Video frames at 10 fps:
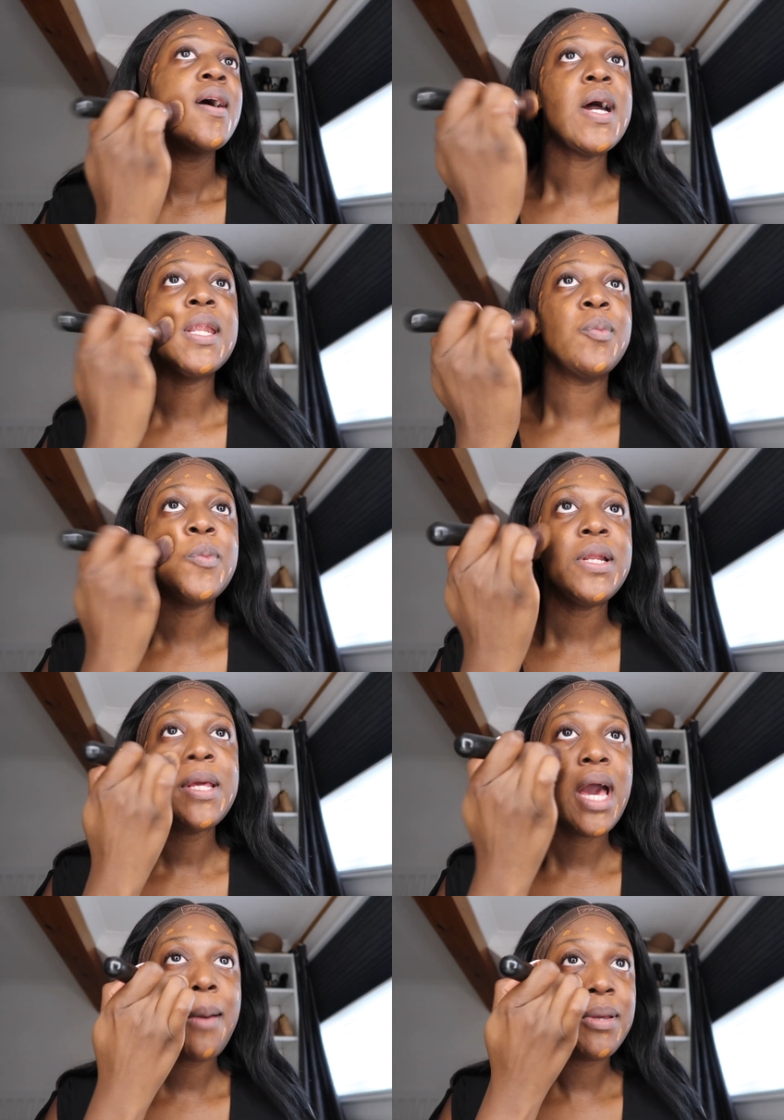and i'm
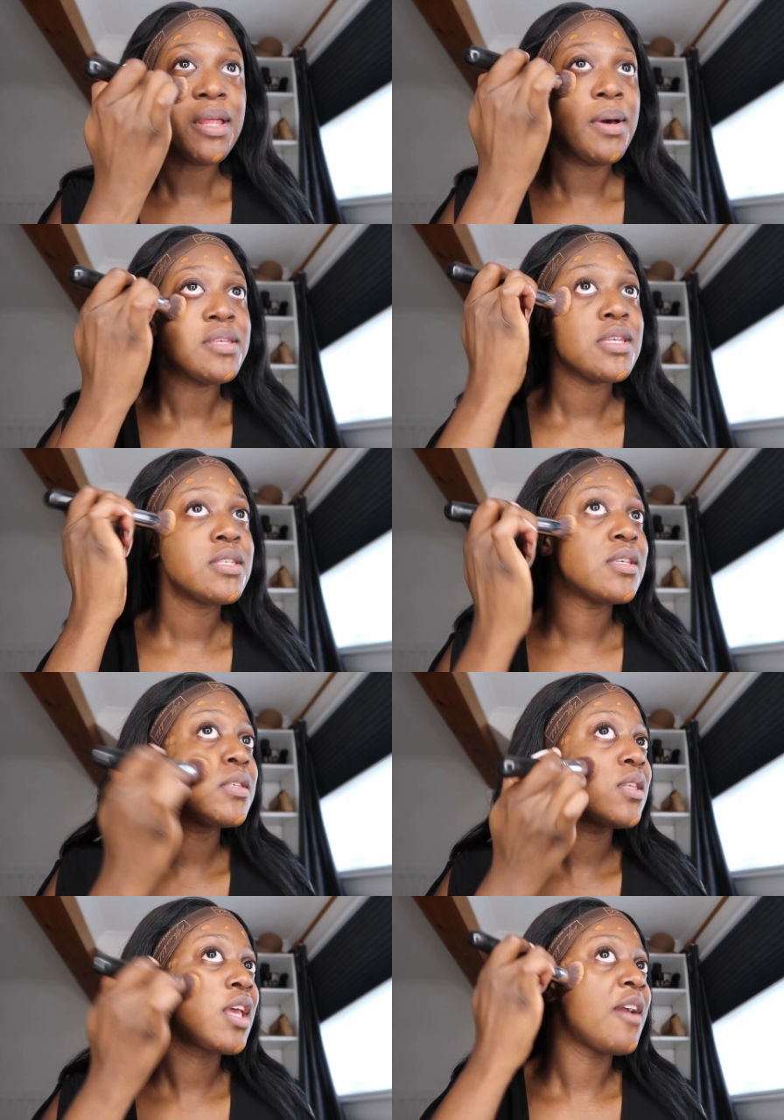really happy that my sister
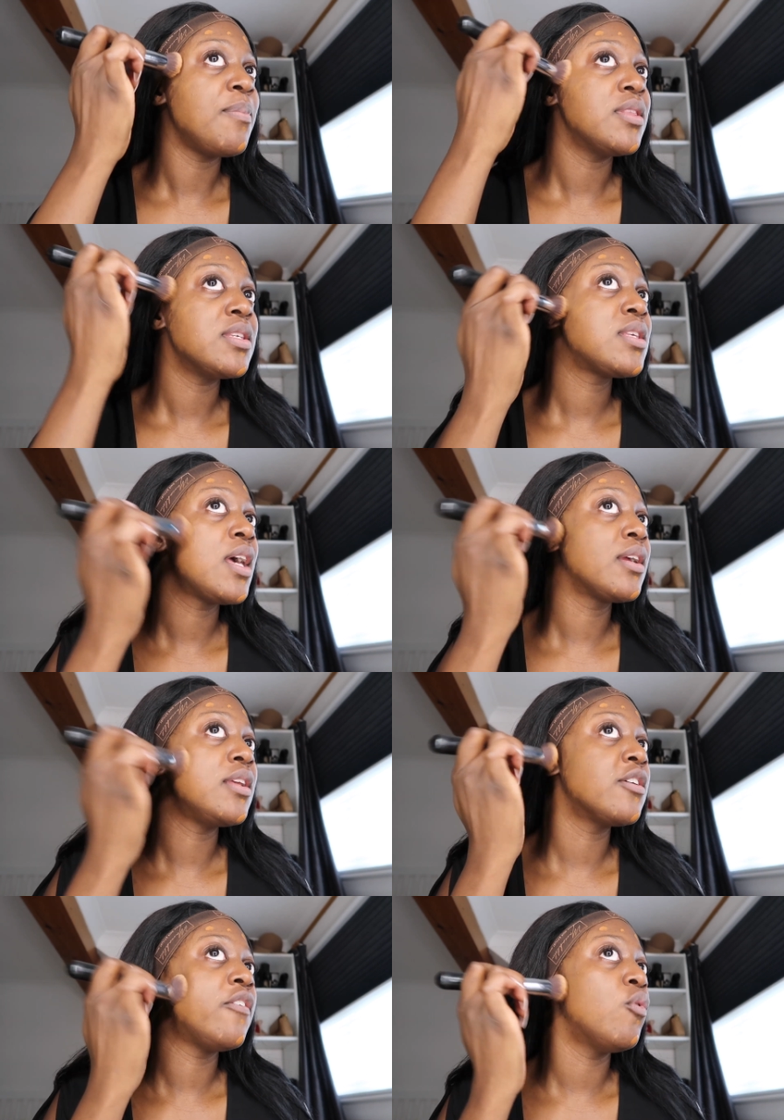gave me this
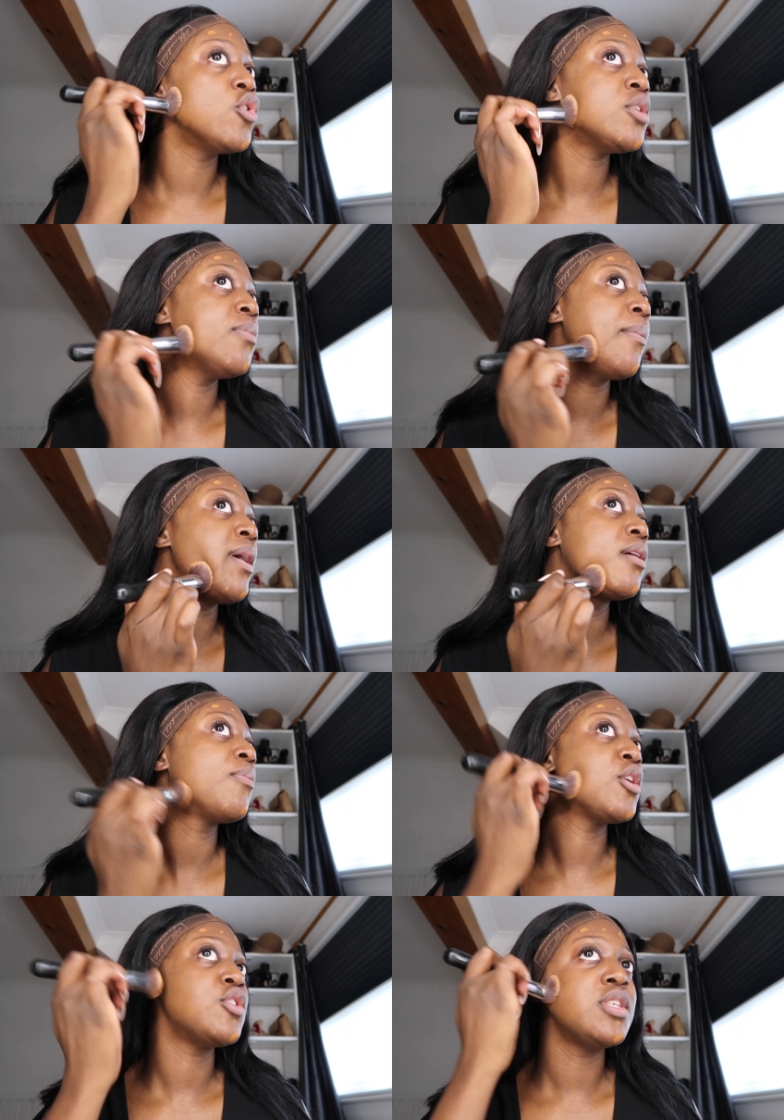technique of washing my makeup
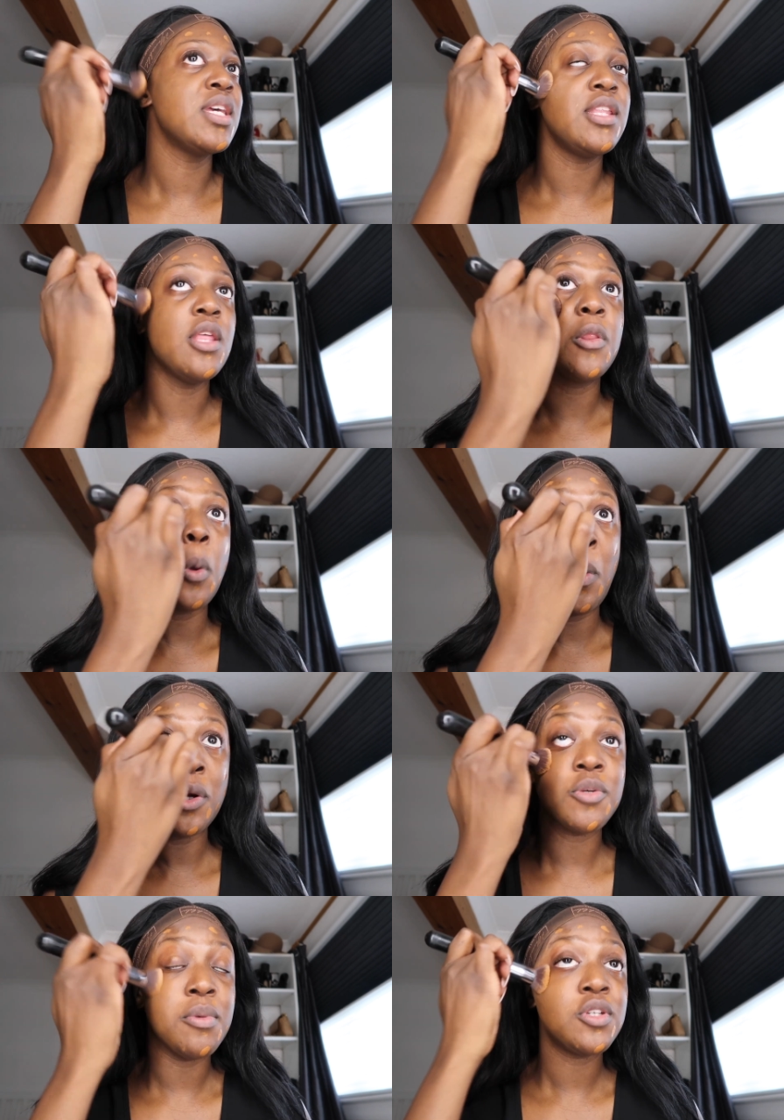brushes in the
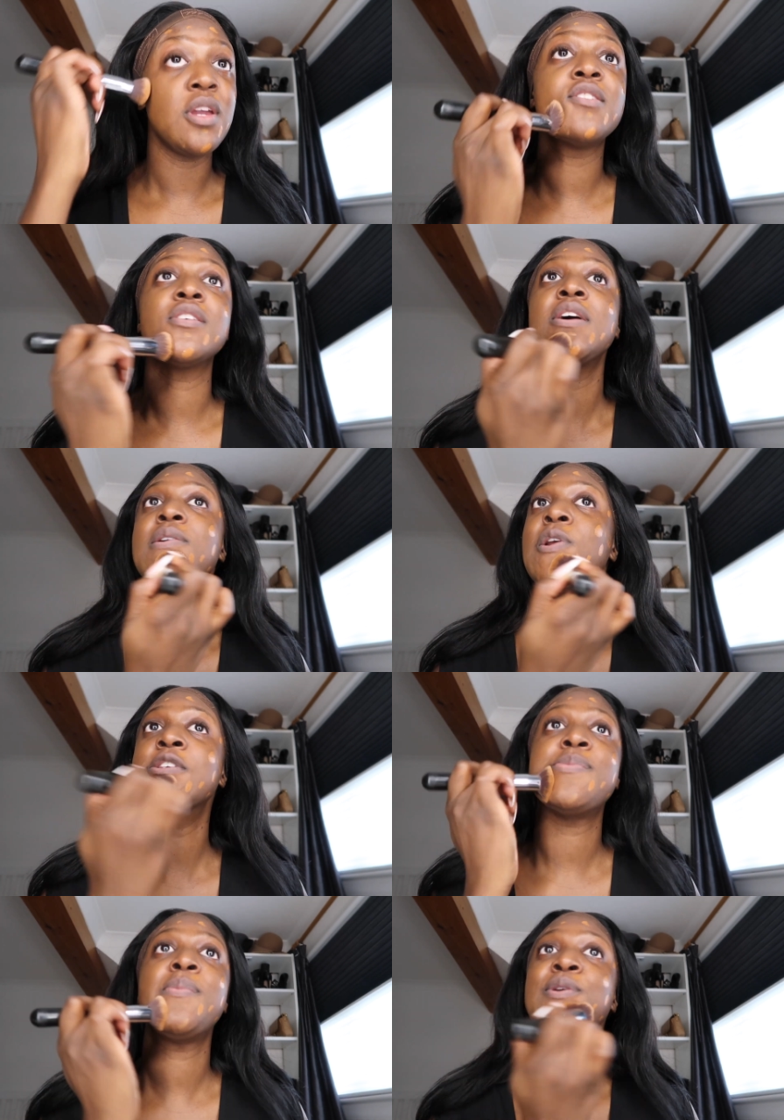washing machine because i know
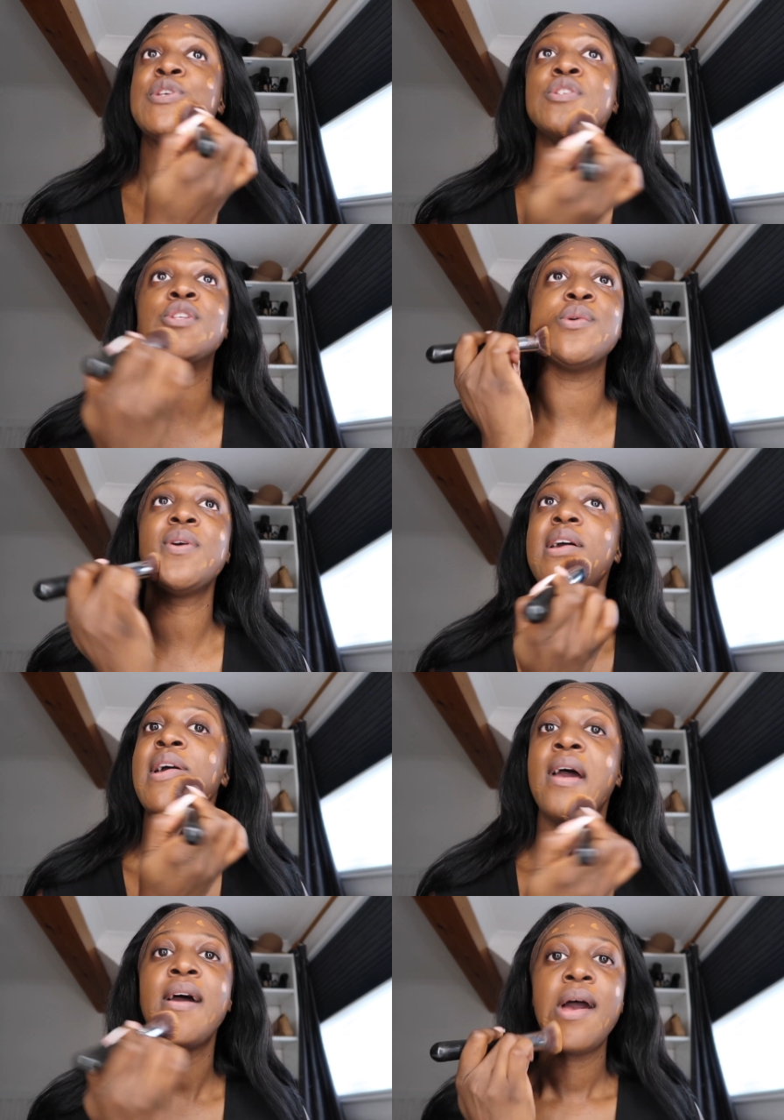lot of people used to do it
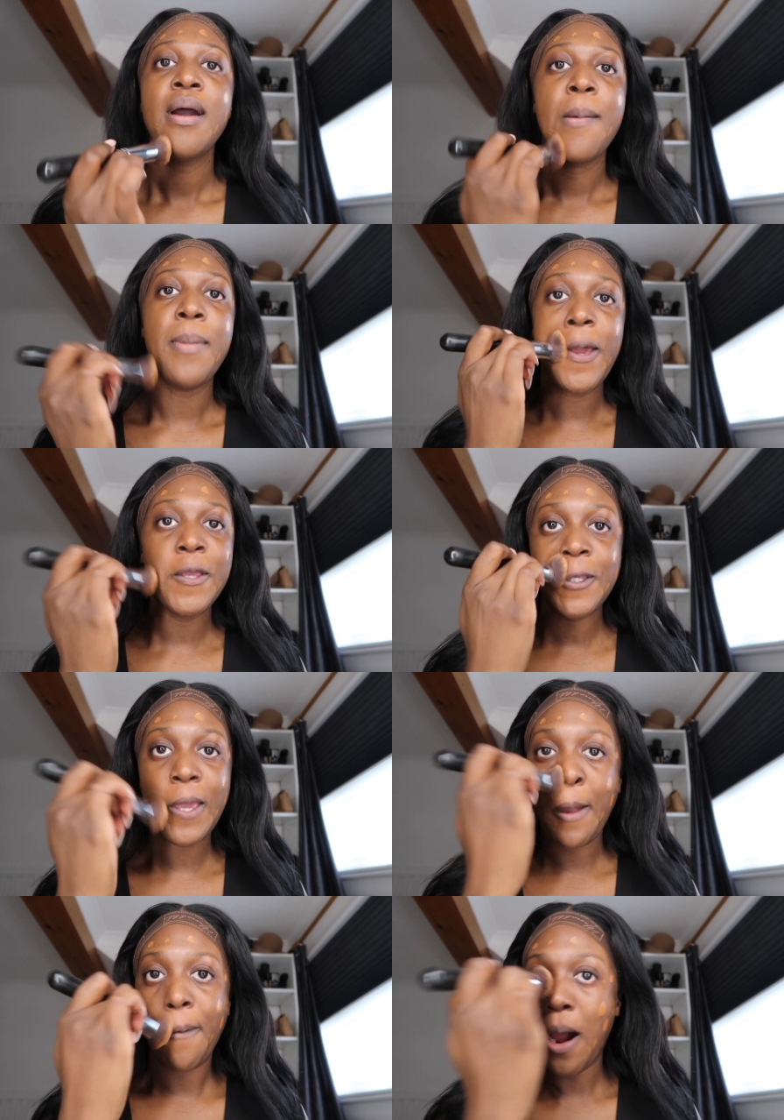but i used to
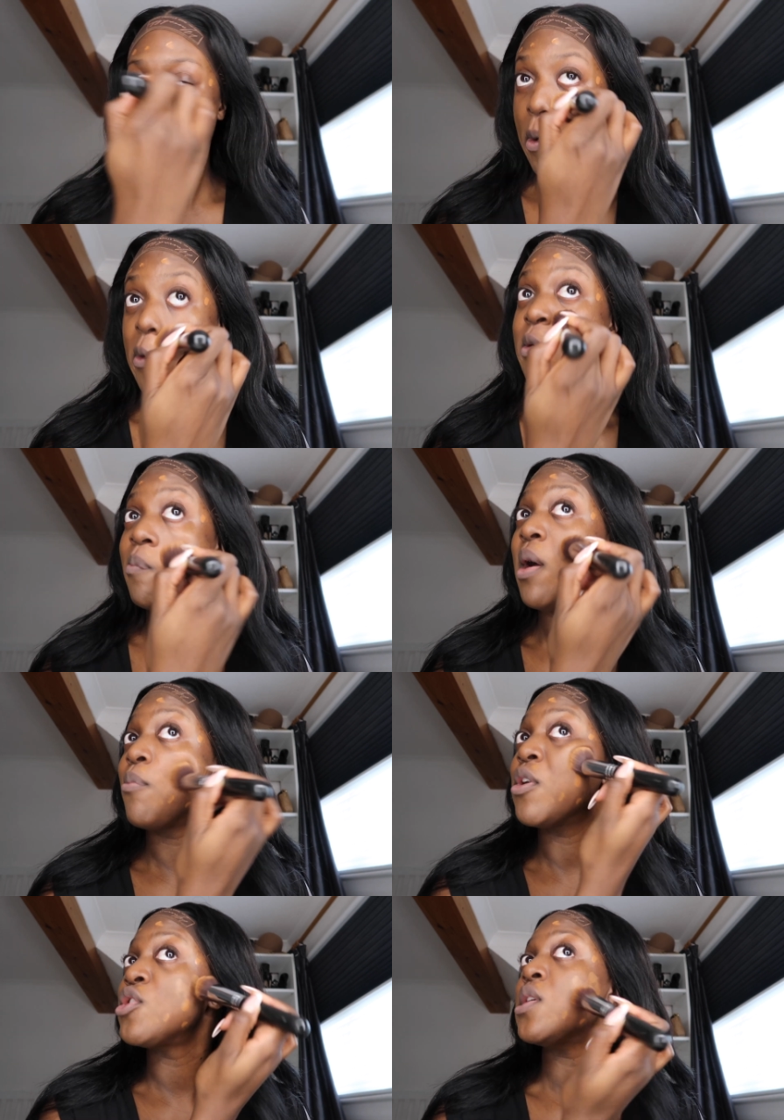get quite worried with my
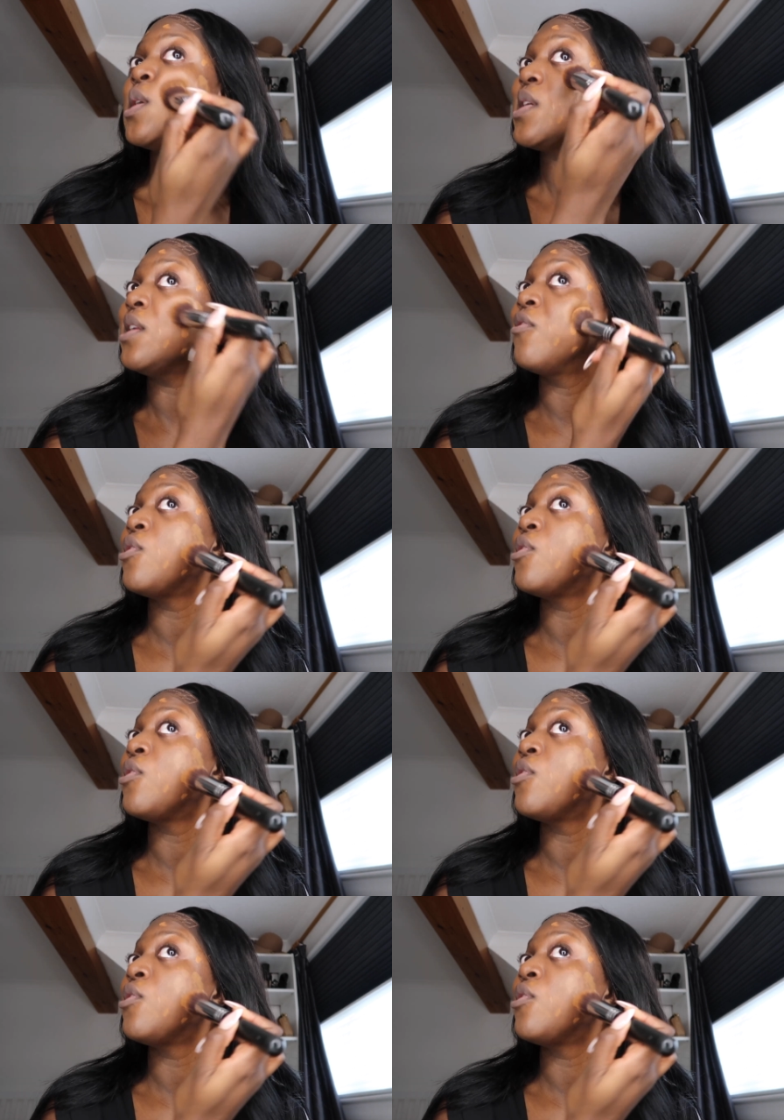brushes and